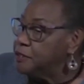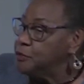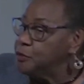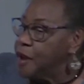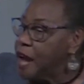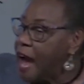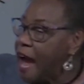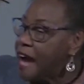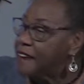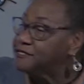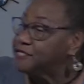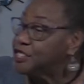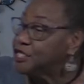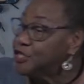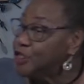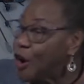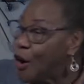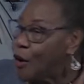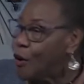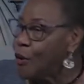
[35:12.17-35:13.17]
we have to
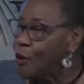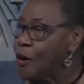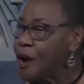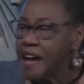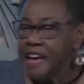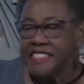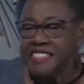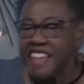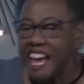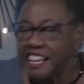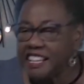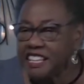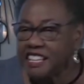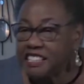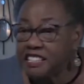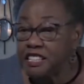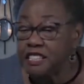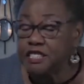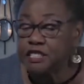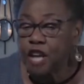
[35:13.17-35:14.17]
know that
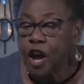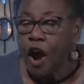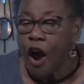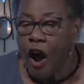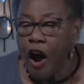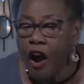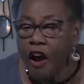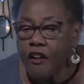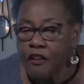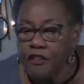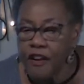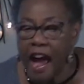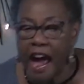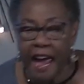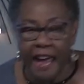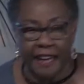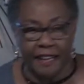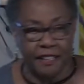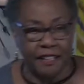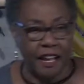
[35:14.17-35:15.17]
it is all
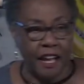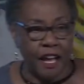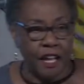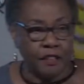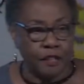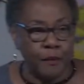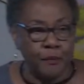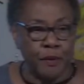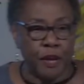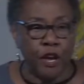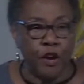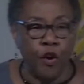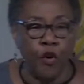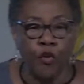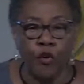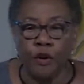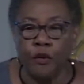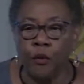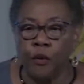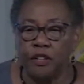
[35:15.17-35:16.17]
right to be
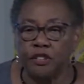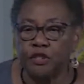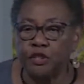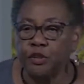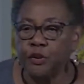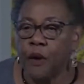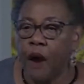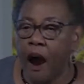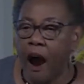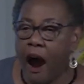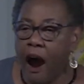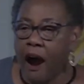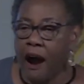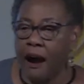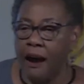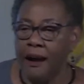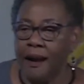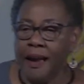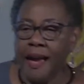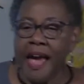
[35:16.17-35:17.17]
who and what you
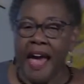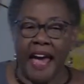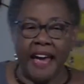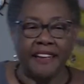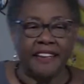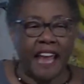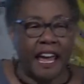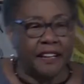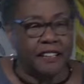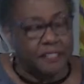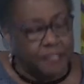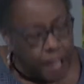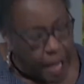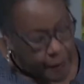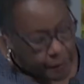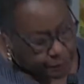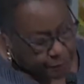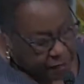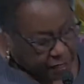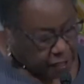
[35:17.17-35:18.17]
are.
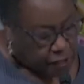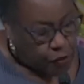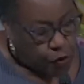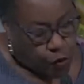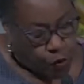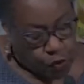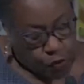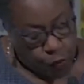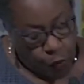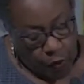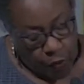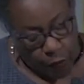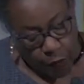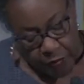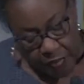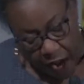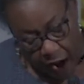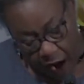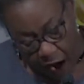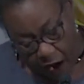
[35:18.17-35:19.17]
And being who and what
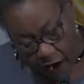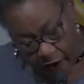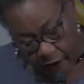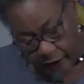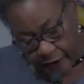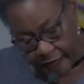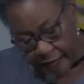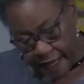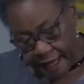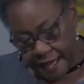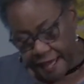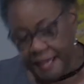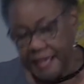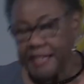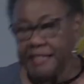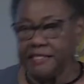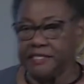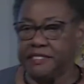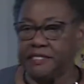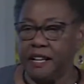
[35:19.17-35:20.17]
we are
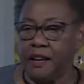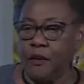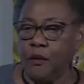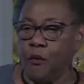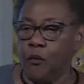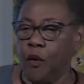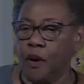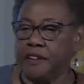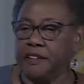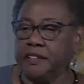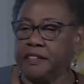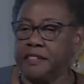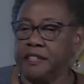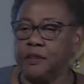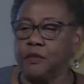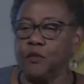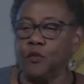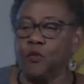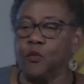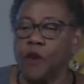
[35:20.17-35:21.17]
is one of
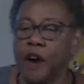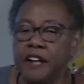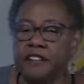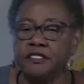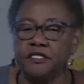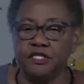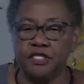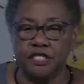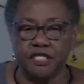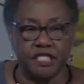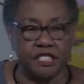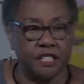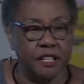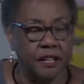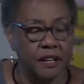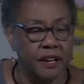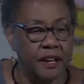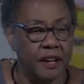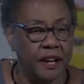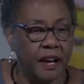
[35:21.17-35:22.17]
the wondrous
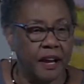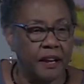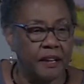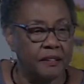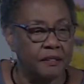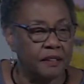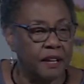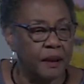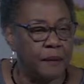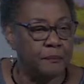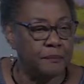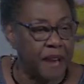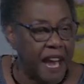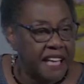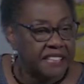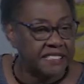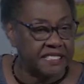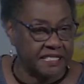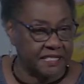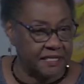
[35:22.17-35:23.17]

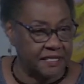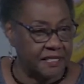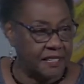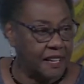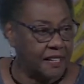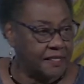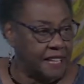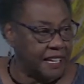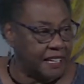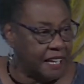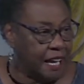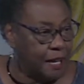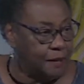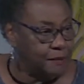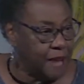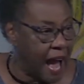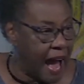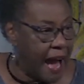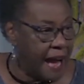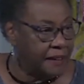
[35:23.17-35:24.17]
blessings that
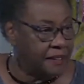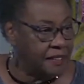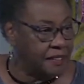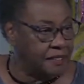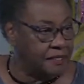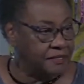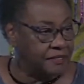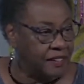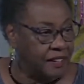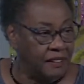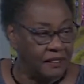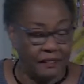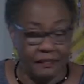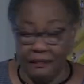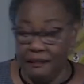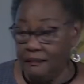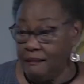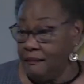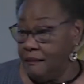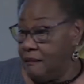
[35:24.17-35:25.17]
come out of
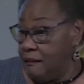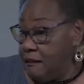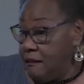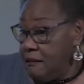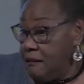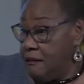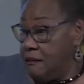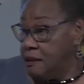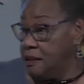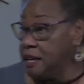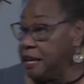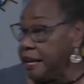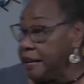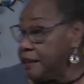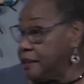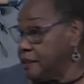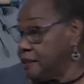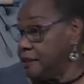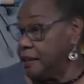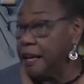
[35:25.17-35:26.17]

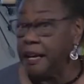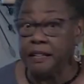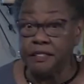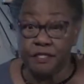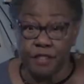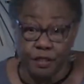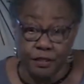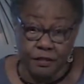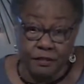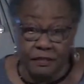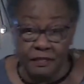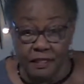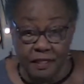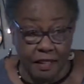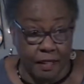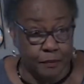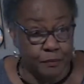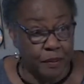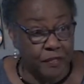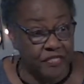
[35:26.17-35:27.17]
leaning into
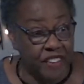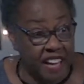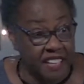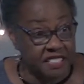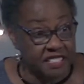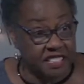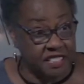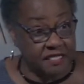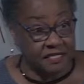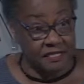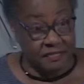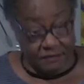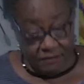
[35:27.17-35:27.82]
imperfection.